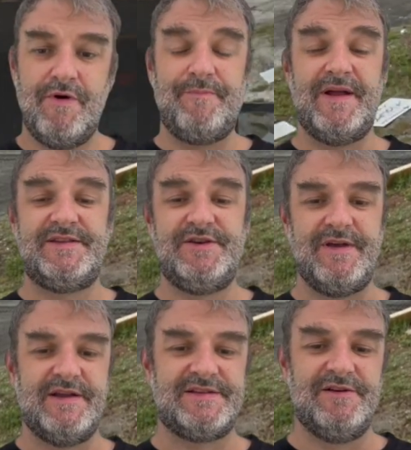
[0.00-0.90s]
But by
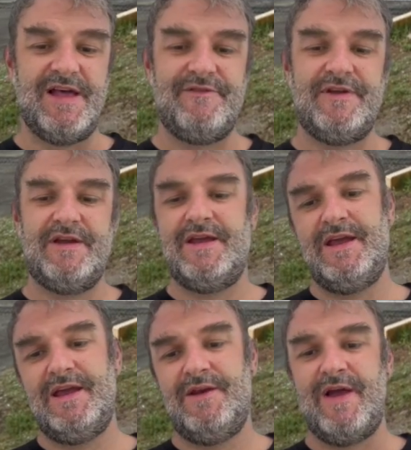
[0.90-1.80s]
2011,
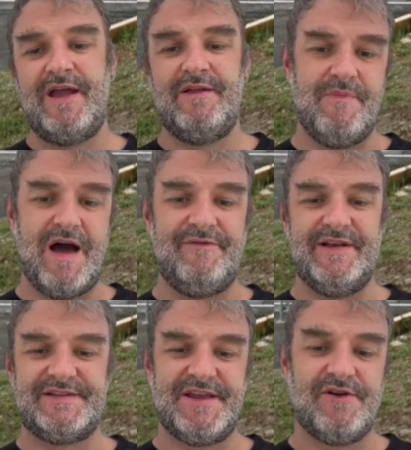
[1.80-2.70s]
it had
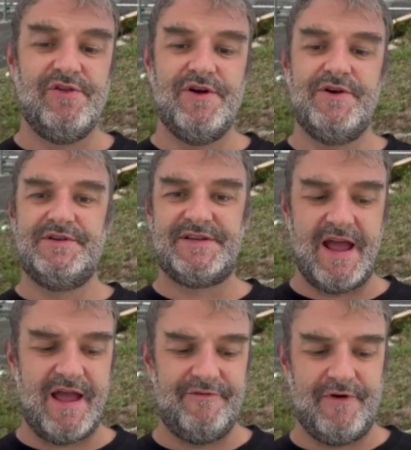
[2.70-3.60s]
obviously closed
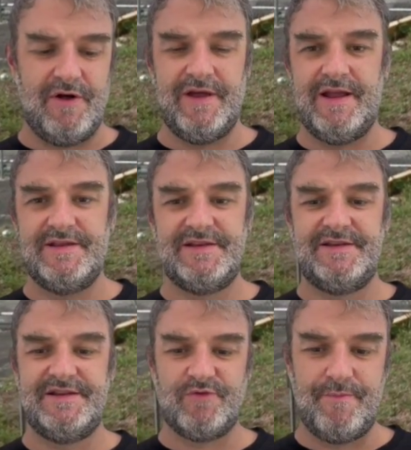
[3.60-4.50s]
and fallen into
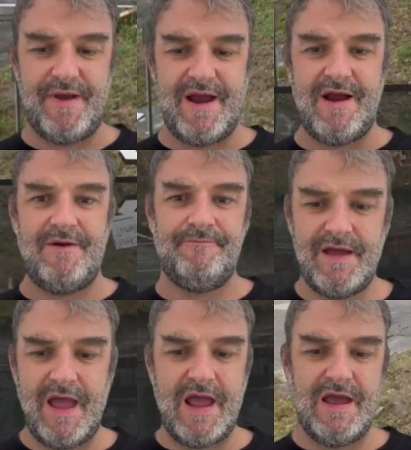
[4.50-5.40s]
disrepair.
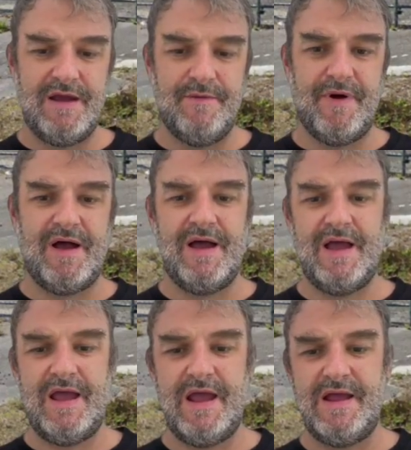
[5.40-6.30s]
And
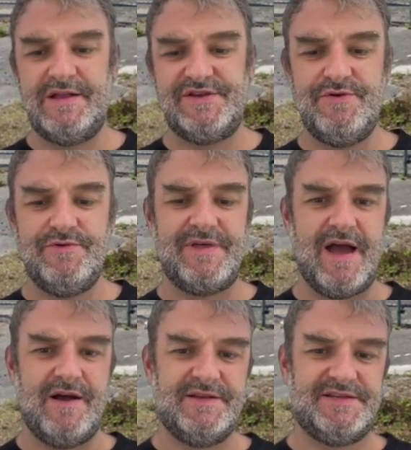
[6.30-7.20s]
by
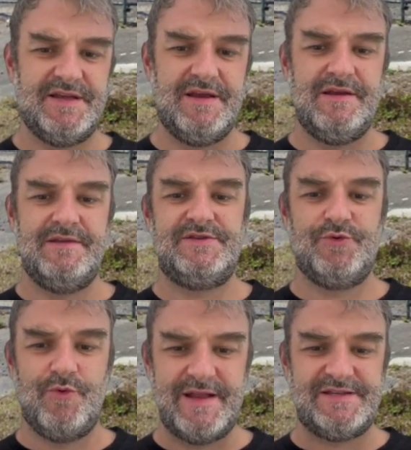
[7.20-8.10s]

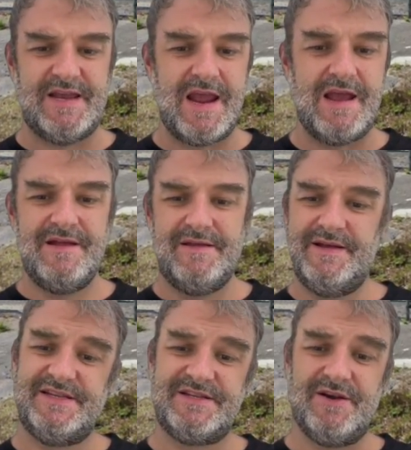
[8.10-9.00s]
2020,
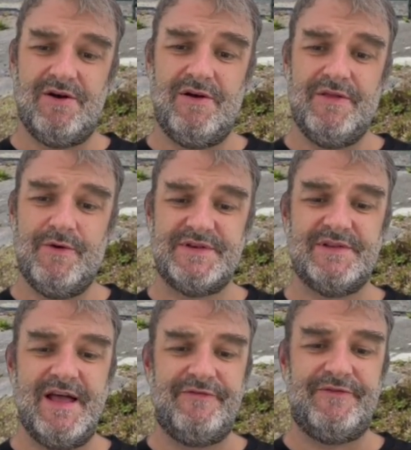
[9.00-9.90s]
this is all that was
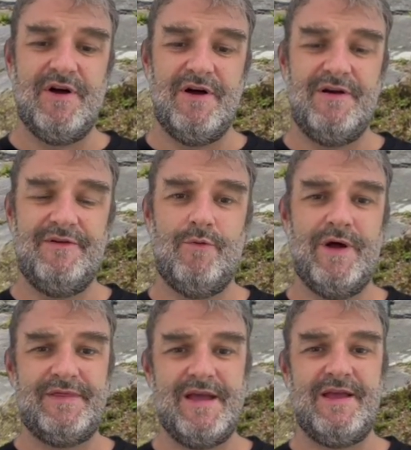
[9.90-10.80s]
left of
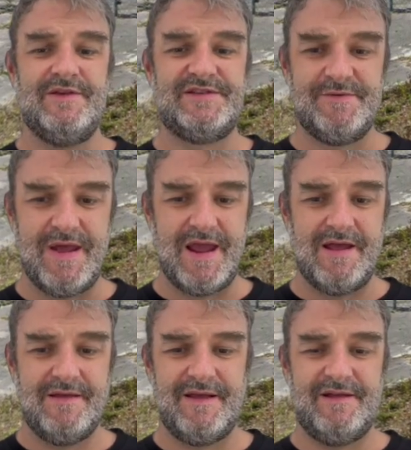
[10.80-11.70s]
what that used to
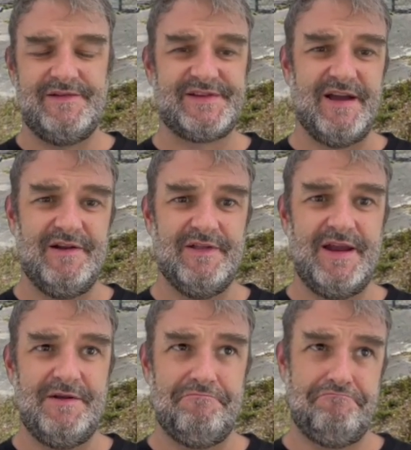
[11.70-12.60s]
be. They just kind of
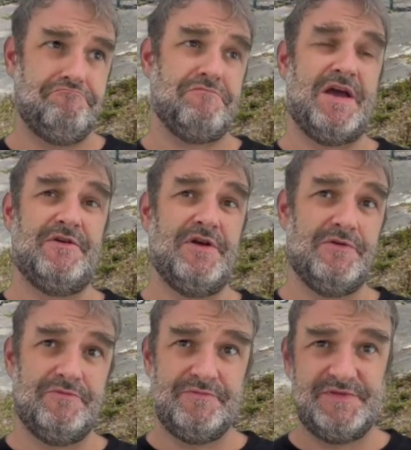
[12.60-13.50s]
let it, I don't
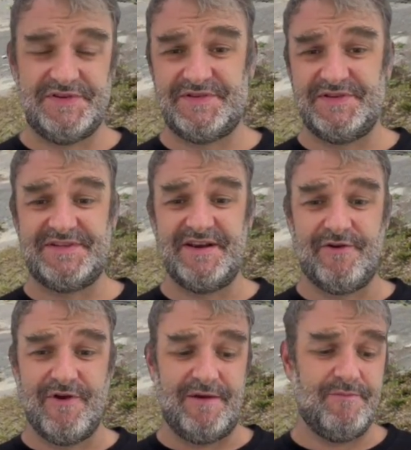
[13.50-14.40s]
know, just
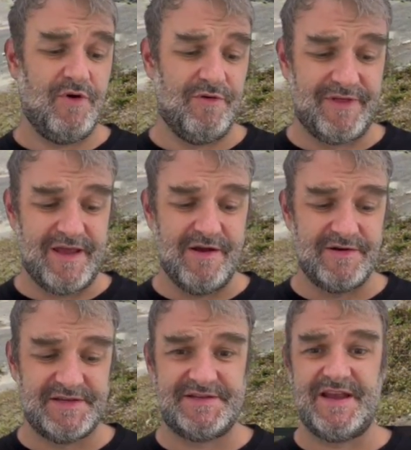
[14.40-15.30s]
disintegrate over the
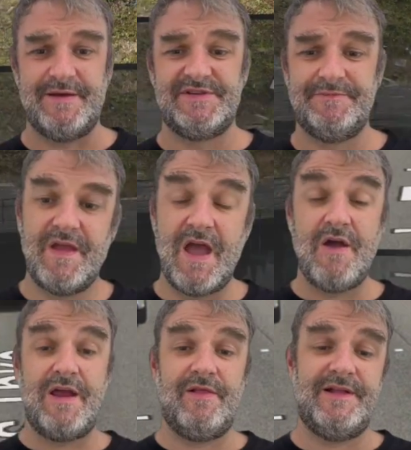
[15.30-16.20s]
years, it seems. All
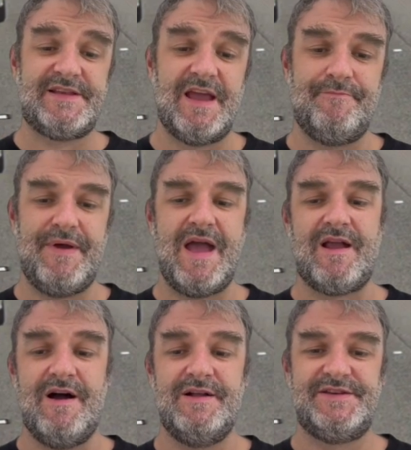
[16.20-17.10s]
right, let's get back
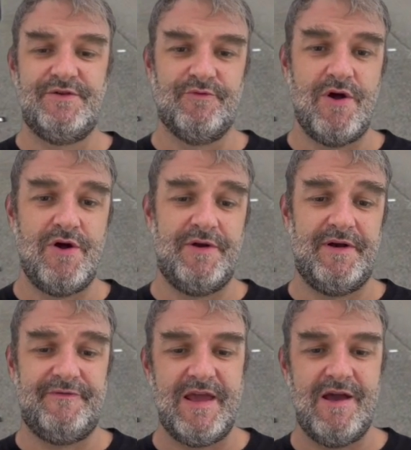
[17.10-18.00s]
onto the road.
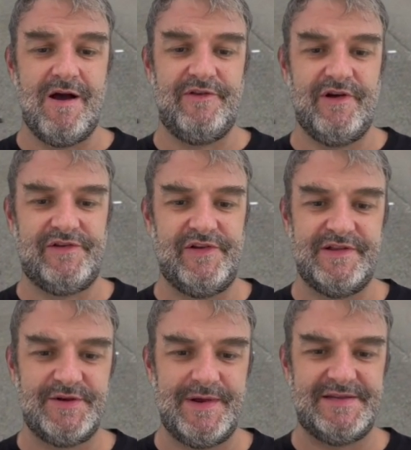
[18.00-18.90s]
Enough Yeehaw
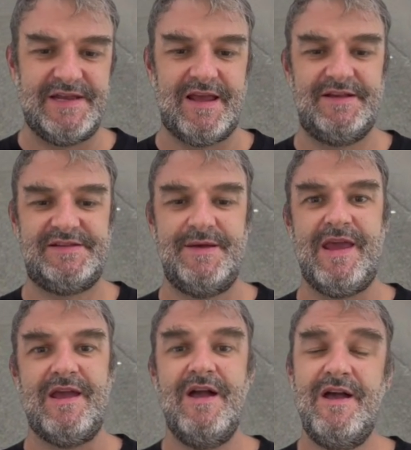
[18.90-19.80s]
Junction. So we see
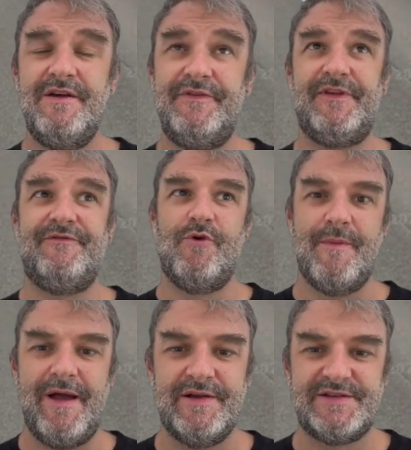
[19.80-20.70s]
Kissimmee 54
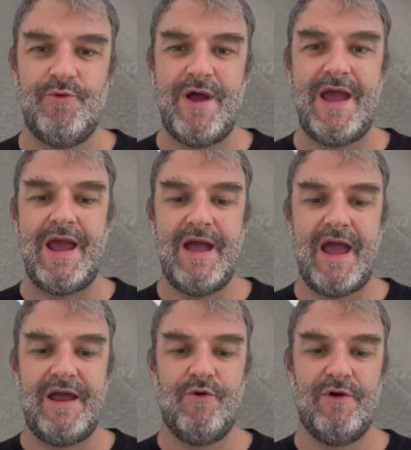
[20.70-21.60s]
miles away
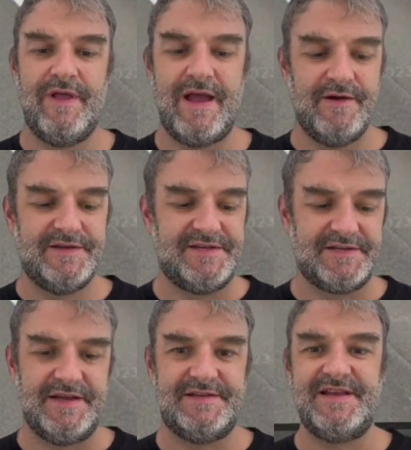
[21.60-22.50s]
and Orlando
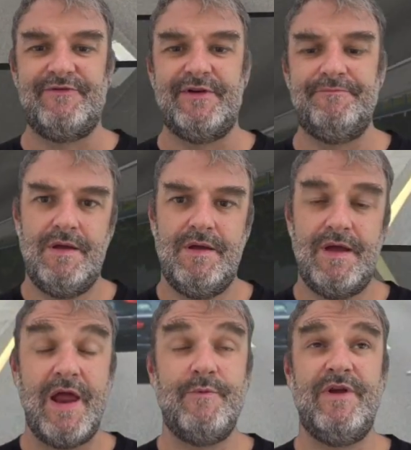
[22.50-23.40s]
67.
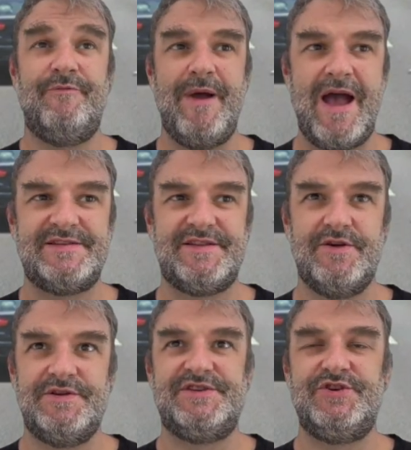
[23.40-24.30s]
And we've passed
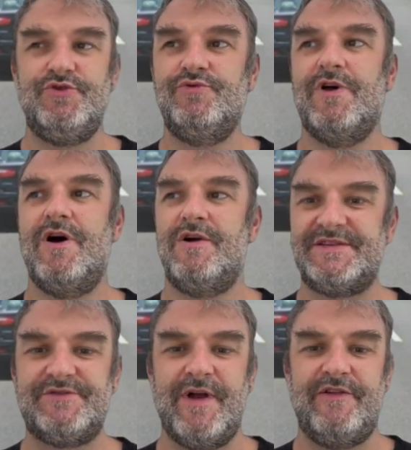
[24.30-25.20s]
those two long
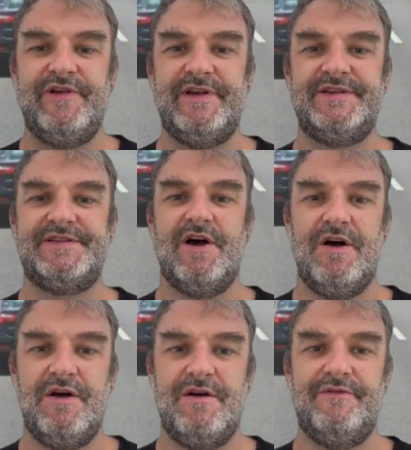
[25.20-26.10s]
stretches
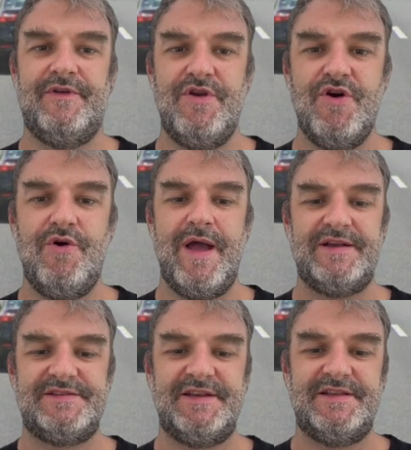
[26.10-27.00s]
of no
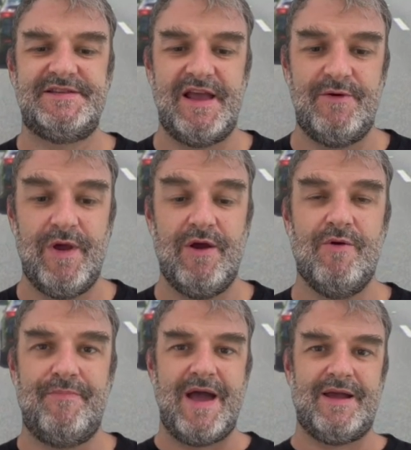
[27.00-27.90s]
exits, and we are
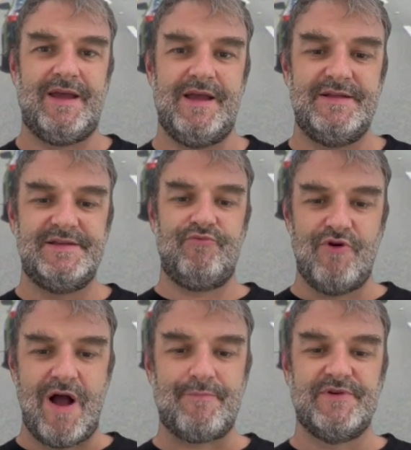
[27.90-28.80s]
back in
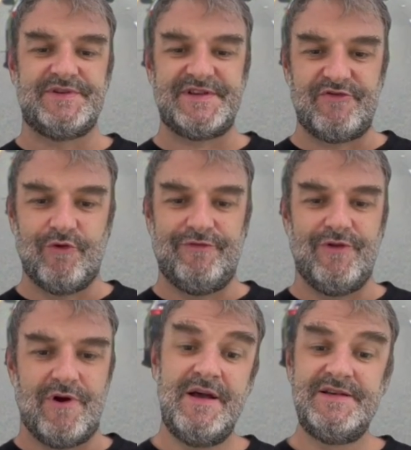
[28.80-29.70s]
proper Central
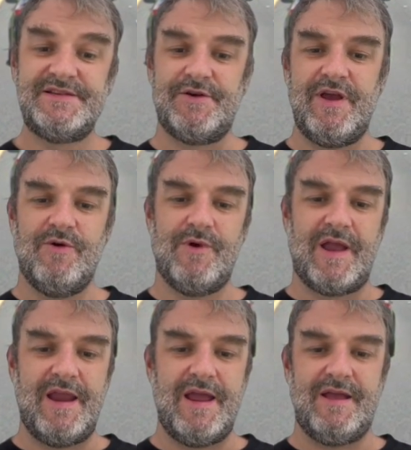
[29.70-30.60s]
Florida. So here we're
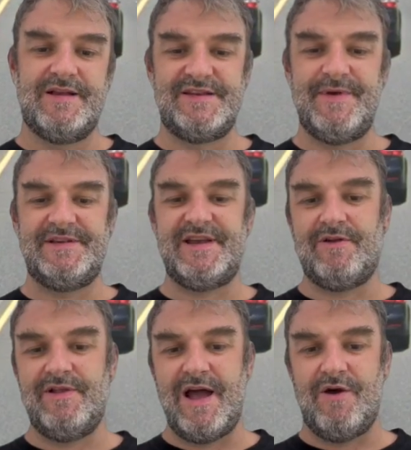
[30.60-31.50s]
getting Kissimmee St.
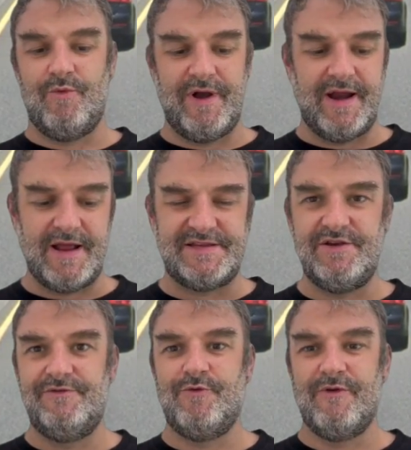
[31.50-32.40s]
Cloud
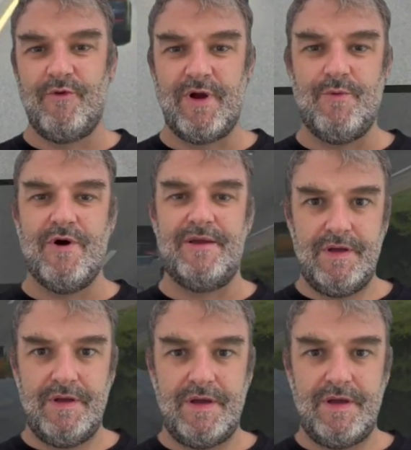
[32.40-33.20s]
192 441.